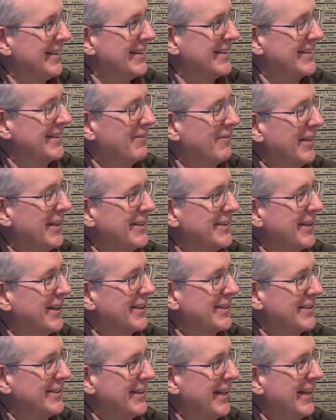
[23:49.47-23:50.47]
Some of these
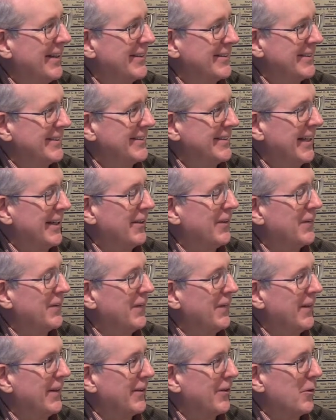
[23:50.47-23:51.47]
auction houses, they don't
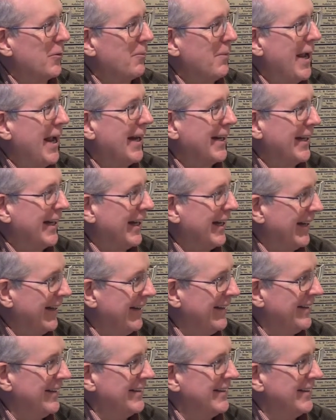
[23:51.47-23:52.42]
do their own packing,